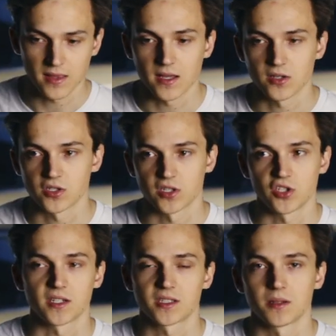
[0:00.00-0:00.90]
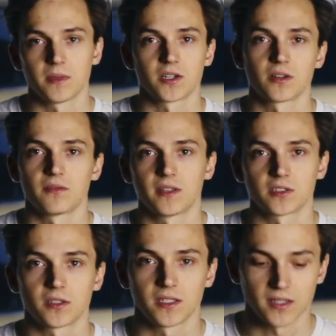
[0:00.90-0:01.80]
then just adjust them, make sure
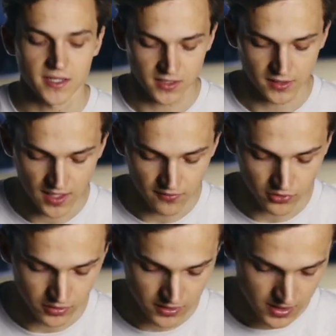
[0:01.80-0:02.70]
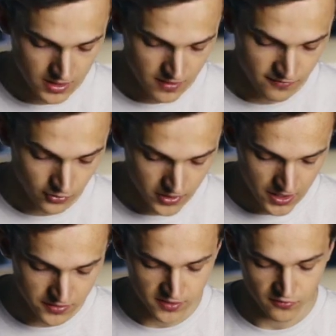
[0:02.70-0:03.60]
everything's looking nice and level. 4
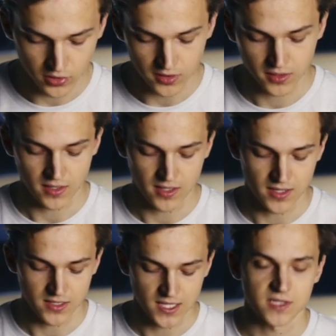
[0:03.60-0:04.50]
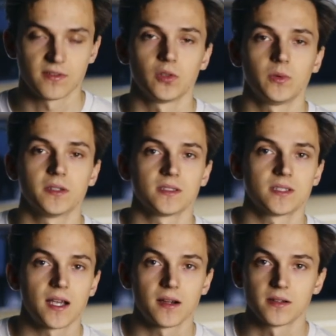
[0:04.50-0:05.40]
hours of work, and then test fit the wheels and
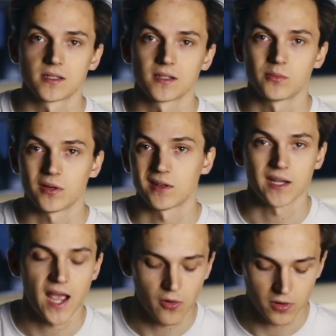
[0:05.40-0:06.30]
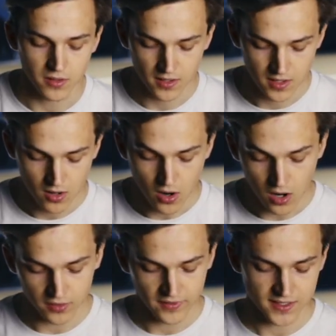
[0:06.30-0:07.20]
tires, about an hour.
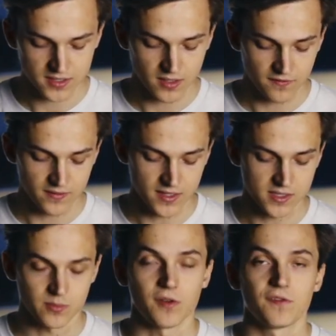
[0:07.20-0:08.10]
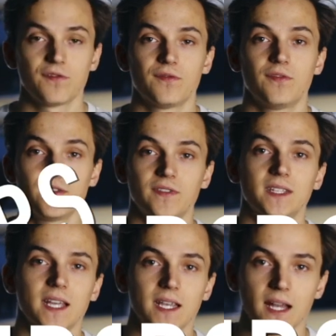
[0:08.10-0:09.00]
All of that stuff is about
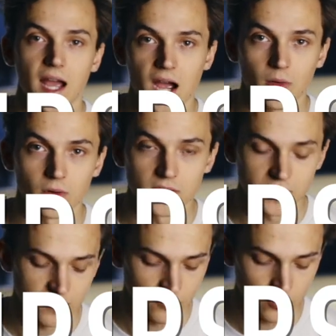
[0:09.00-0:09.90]
58 hours of